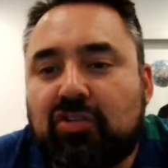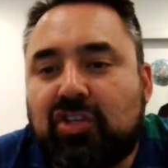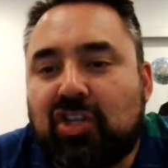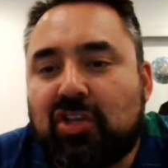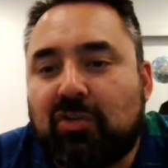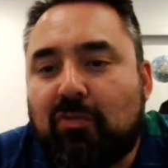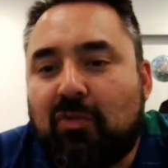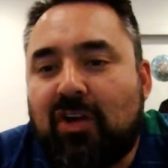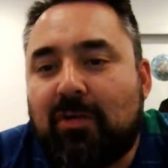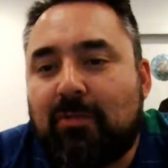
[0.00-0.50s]
to
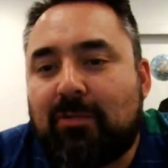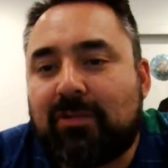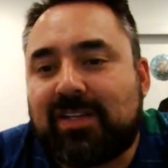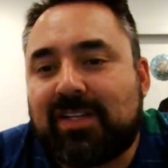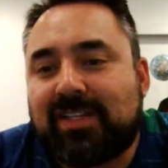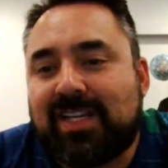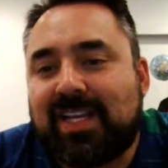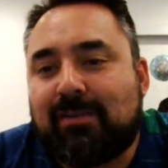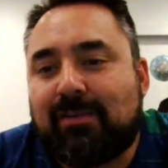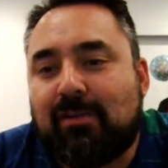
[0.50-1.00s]
the right where it
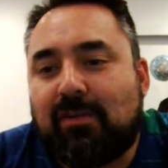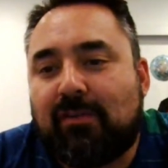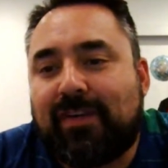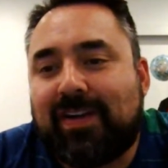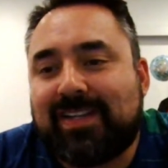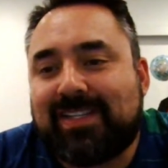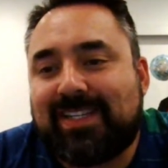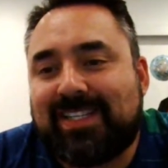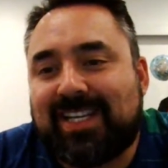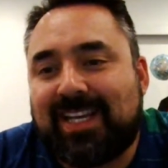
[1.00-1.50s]
says NRL
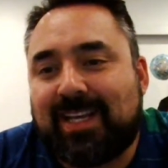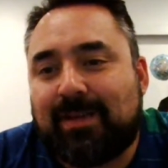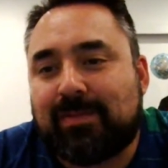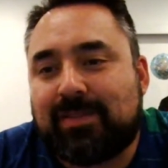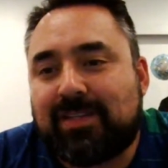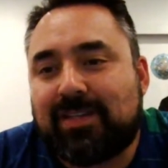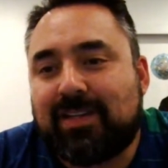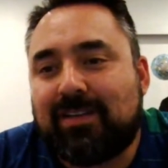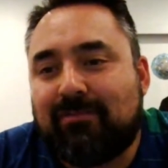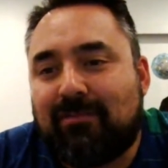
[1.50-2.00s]
fantasy
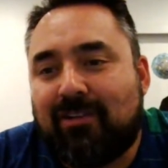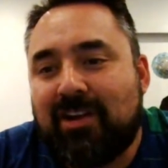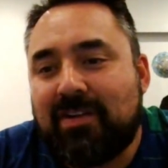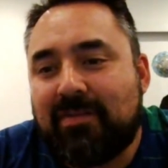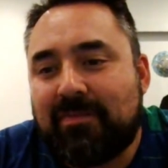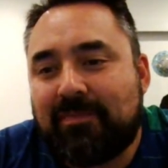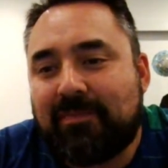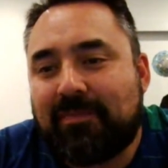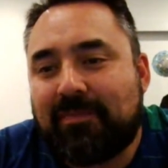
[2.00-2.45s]
teams, right?